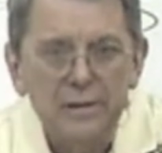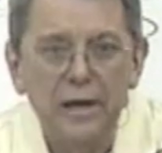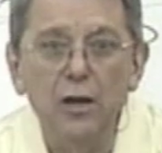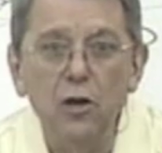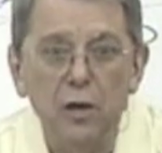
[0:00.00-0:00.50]

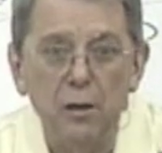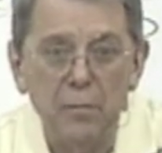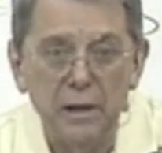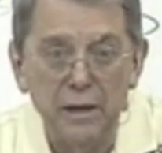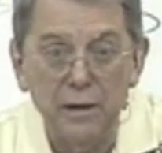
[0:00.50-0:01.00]
hey, look at
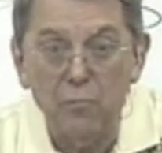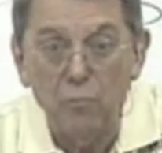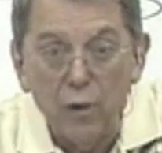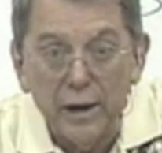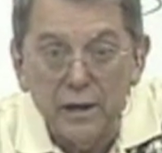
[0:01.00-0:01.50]
me,
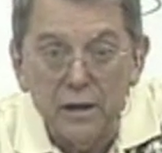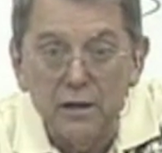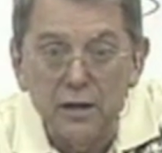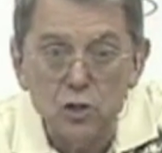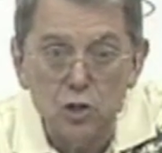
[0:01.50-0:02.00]
and
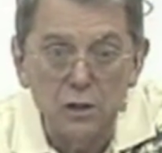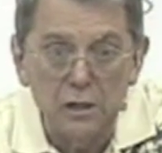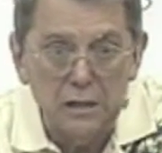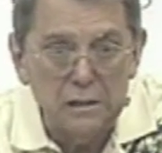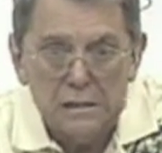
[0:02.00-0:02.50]

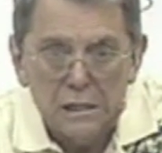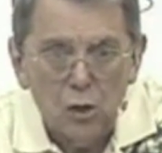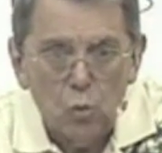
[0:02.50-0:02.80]
recognition and